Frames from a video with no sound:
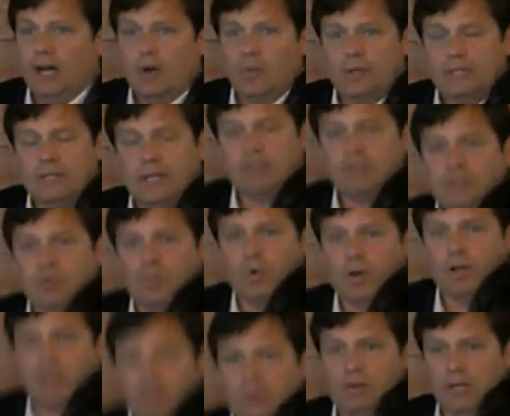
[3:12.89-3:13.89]
We tend to
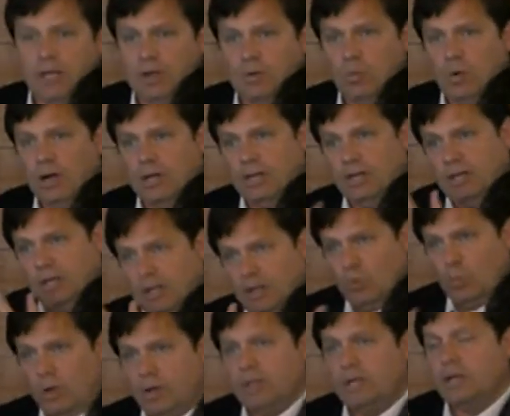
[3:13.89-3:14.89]
work in what in
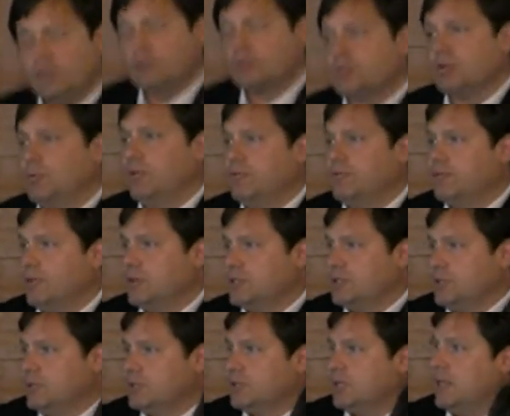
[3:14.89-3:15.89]
the wind industry we refer
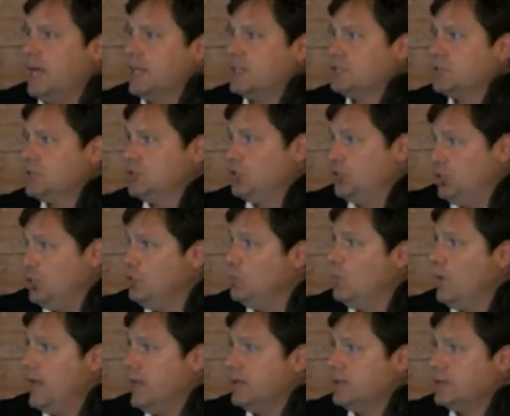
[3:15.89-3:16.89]
to as Class 2
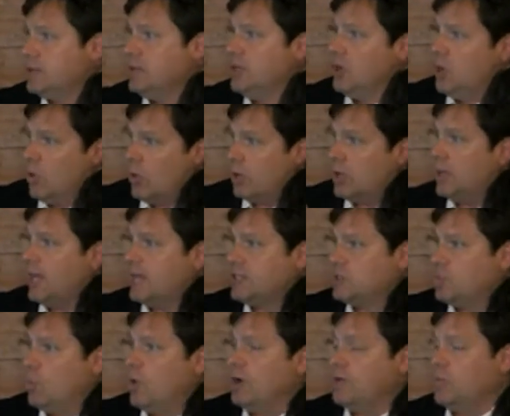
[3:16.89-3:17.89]
wind or Class
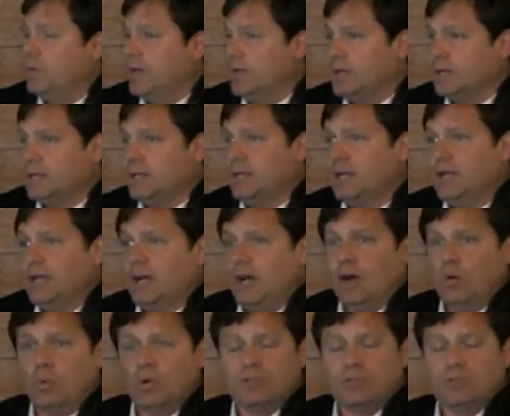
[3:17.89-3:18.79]
1 wind.